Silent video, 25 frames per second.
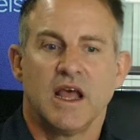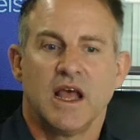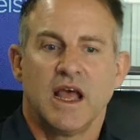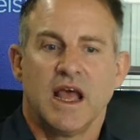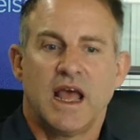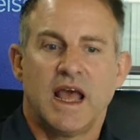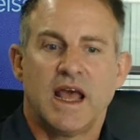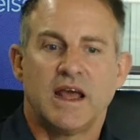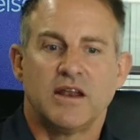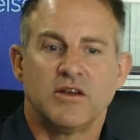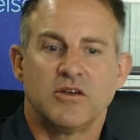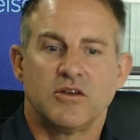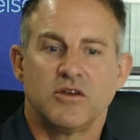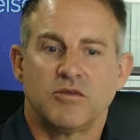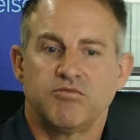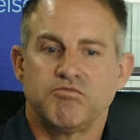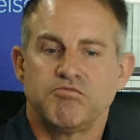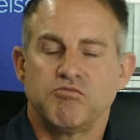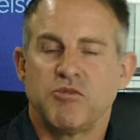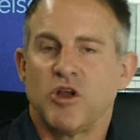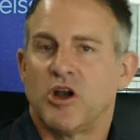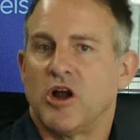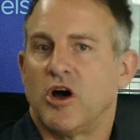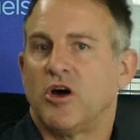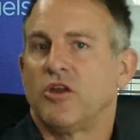And
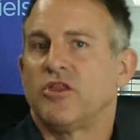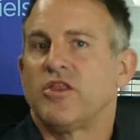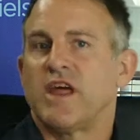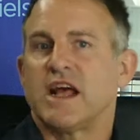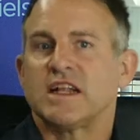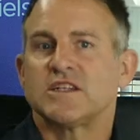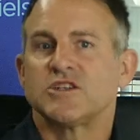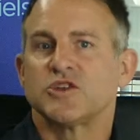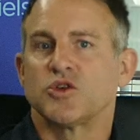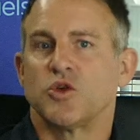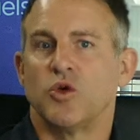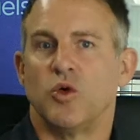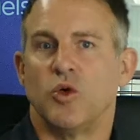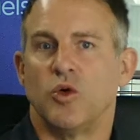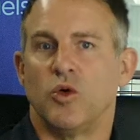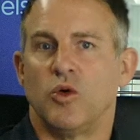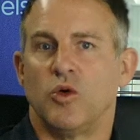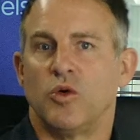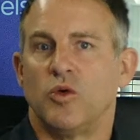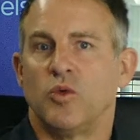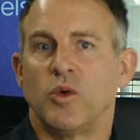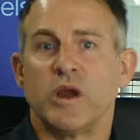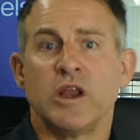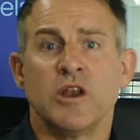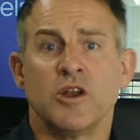on that score,
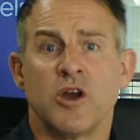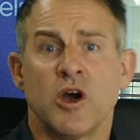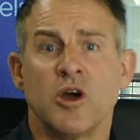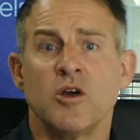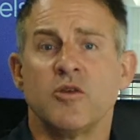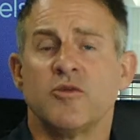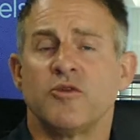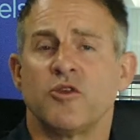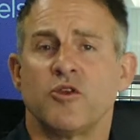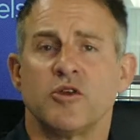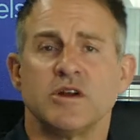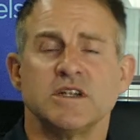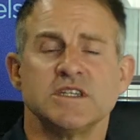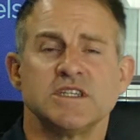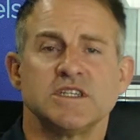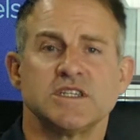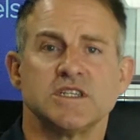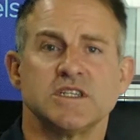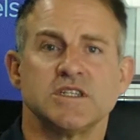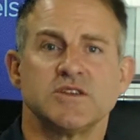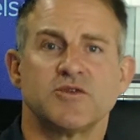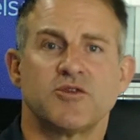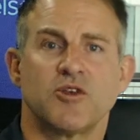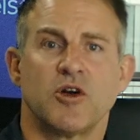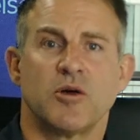we know, for
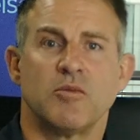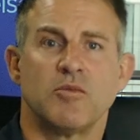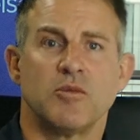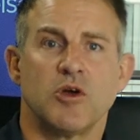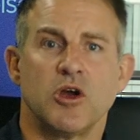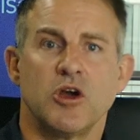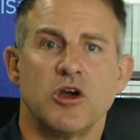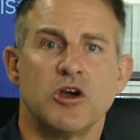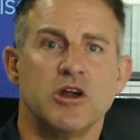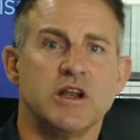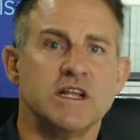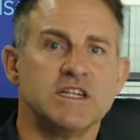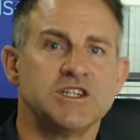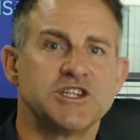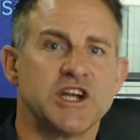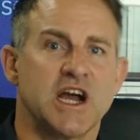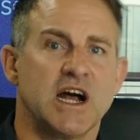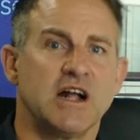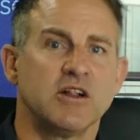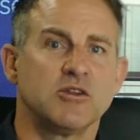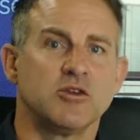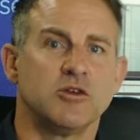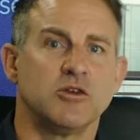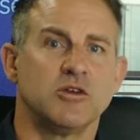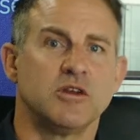instance, from early
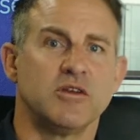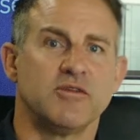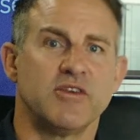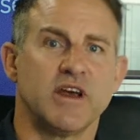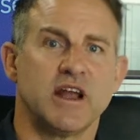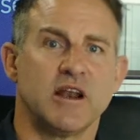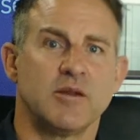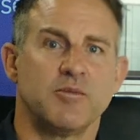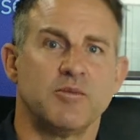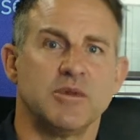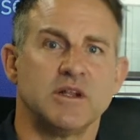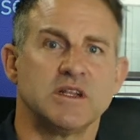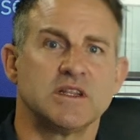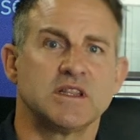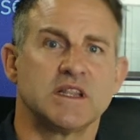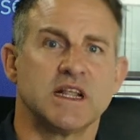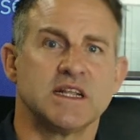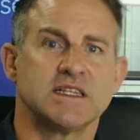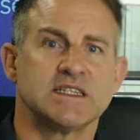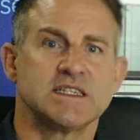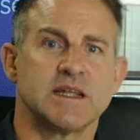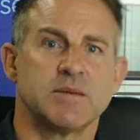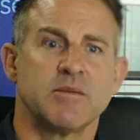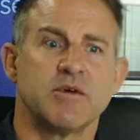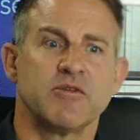childhood development that
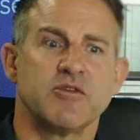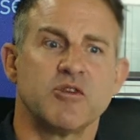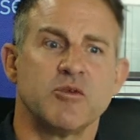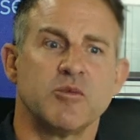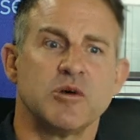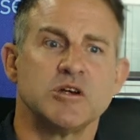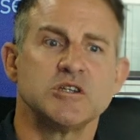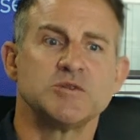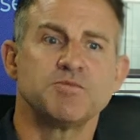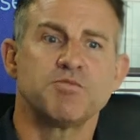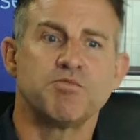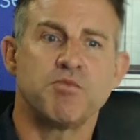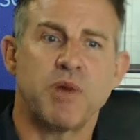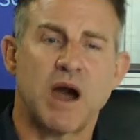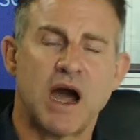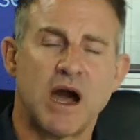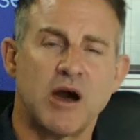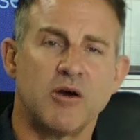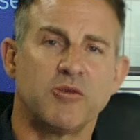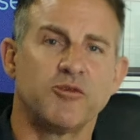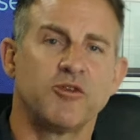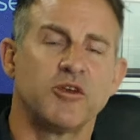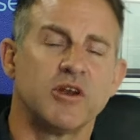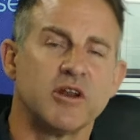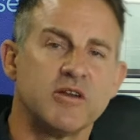some of the most
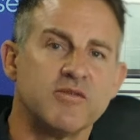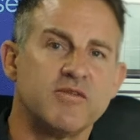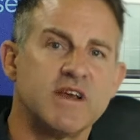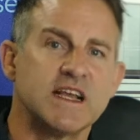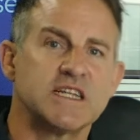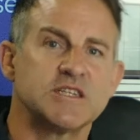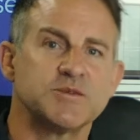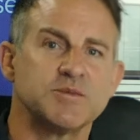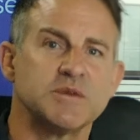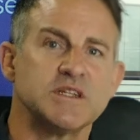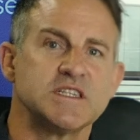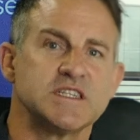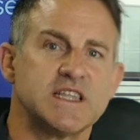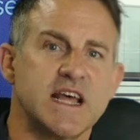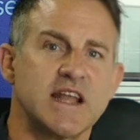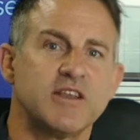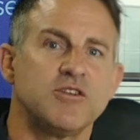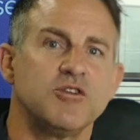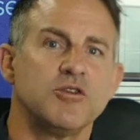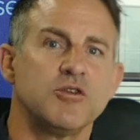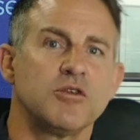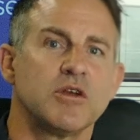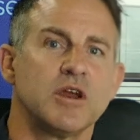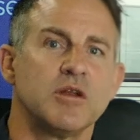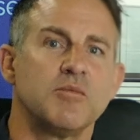powerful investments that
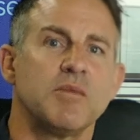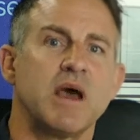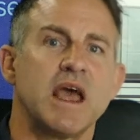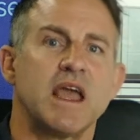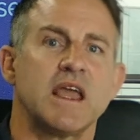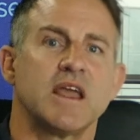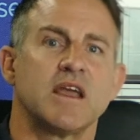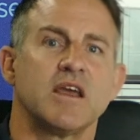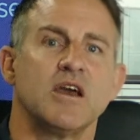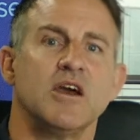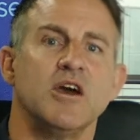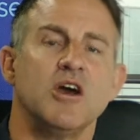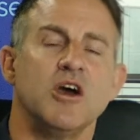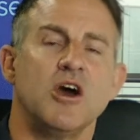you can make